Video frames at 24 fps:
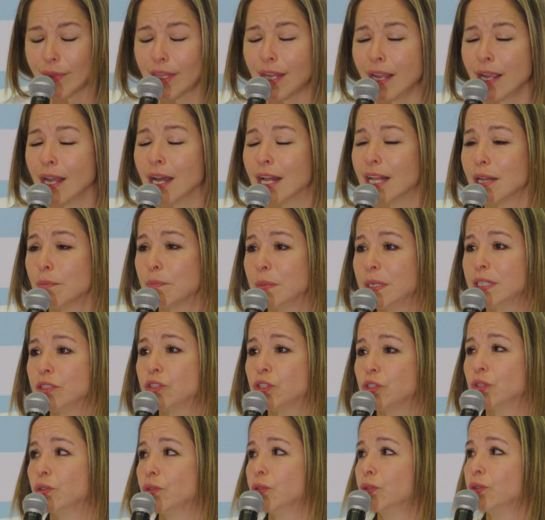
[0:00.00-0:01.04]
helping
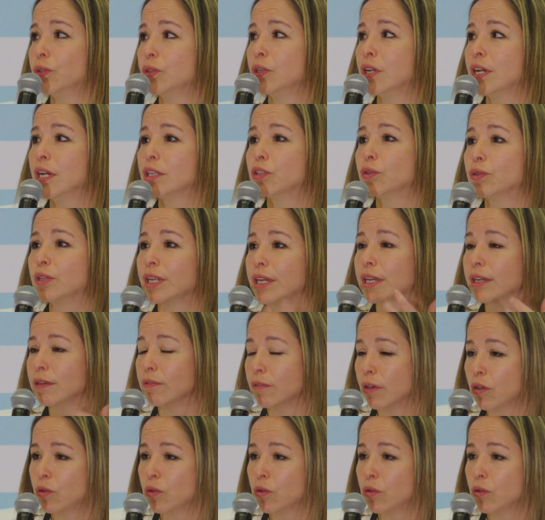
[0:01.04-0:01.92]
to the